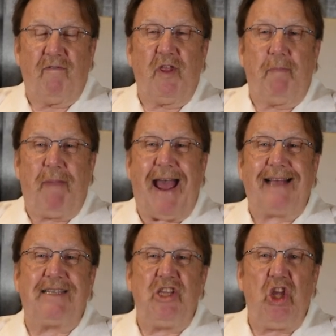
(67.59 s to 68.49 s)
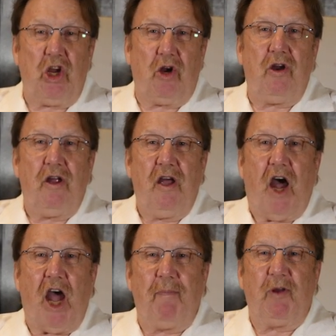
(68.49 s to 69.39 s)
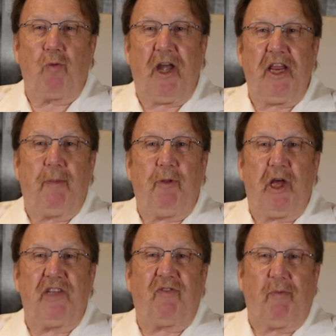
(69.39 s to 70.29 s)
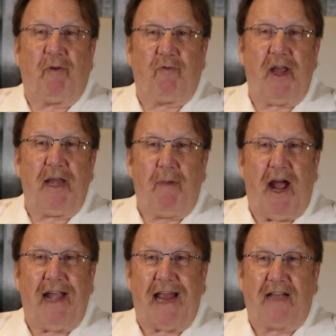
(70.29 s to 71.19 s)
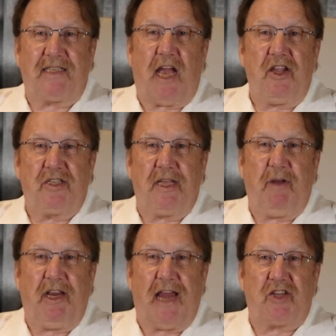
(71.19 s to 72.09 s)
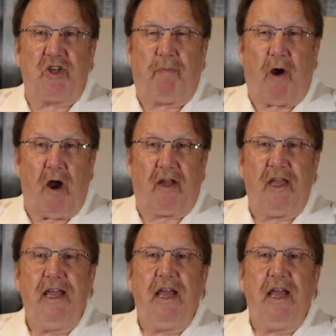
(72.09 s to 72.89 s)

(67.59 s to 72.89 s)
For the past year, I've been renting a place from a friend of mine outside Yosemite National Park